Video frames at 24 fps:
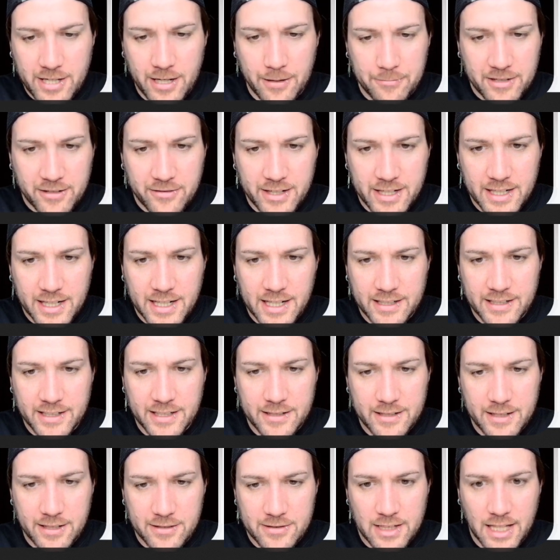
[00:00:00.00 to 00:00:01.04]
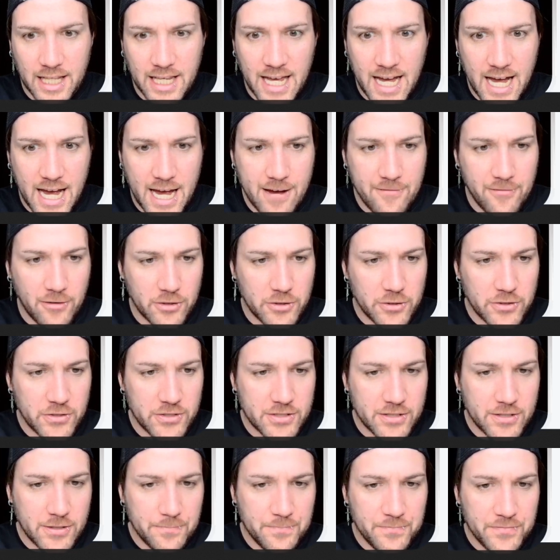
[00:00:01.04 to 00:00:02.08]
share my credit card details live on
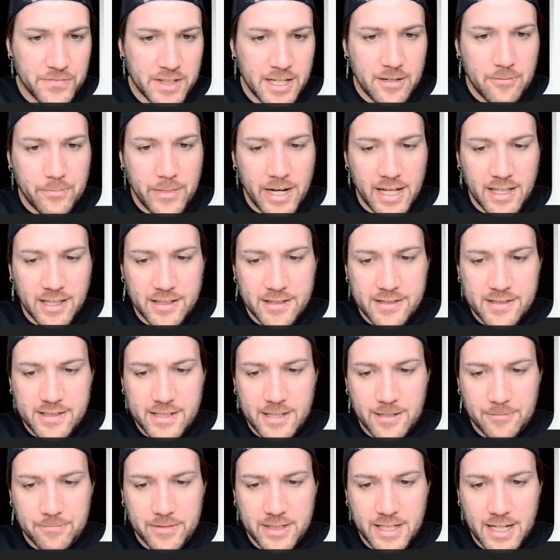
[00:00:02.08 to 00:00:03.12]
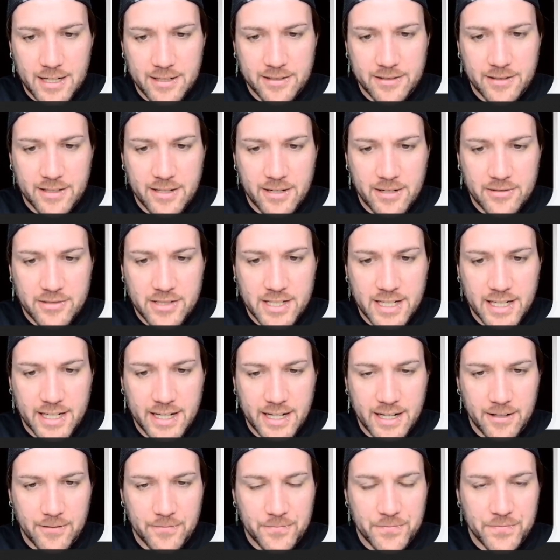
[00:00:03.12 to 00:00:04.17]
YouTube. Balance, yep, done. Go check
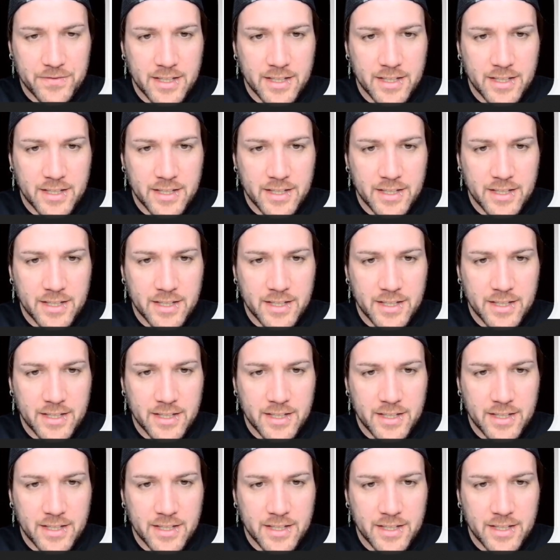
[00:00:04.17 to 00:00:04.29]
out.